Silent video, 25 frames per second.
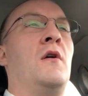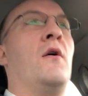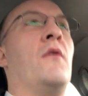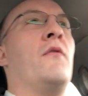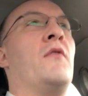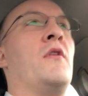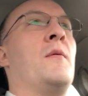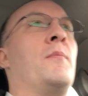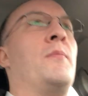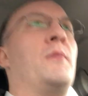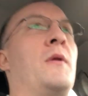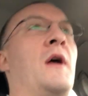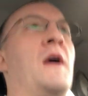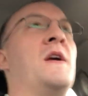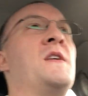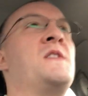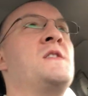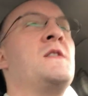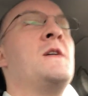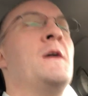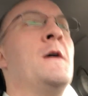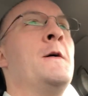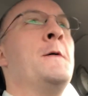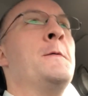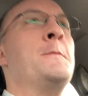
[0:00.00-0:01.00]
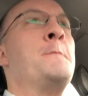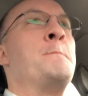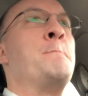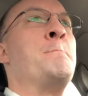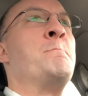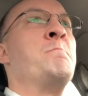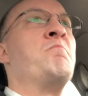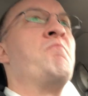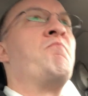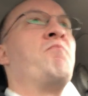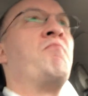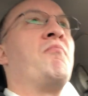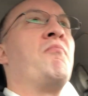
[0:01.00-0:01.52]
over the place,
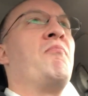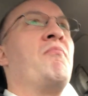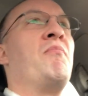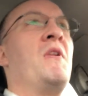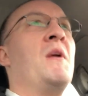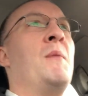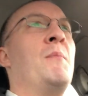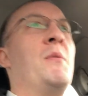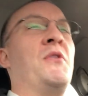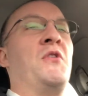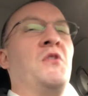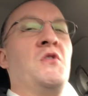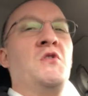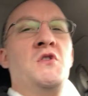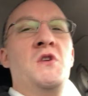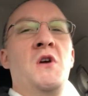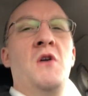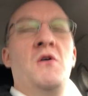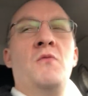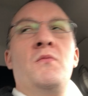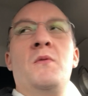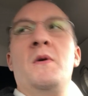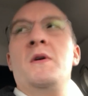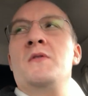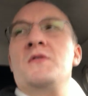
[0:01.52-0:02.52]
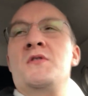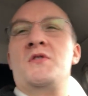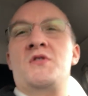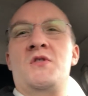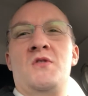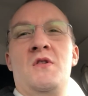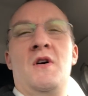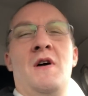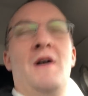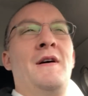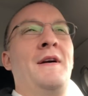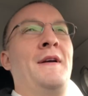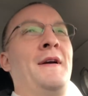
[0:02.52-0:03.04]
but there's no real
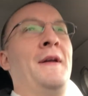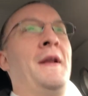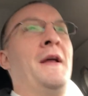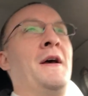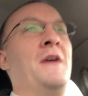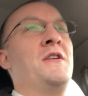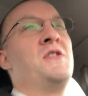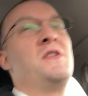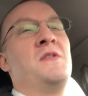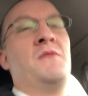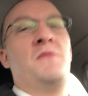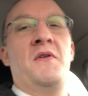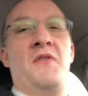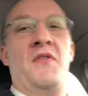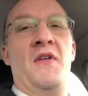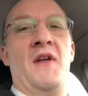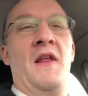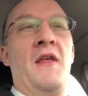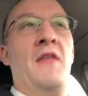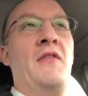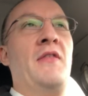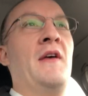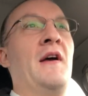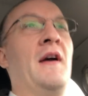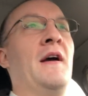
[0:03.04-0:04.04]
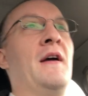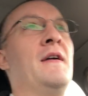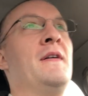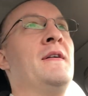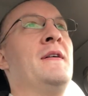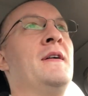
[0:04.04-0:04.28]
strong connection with anything.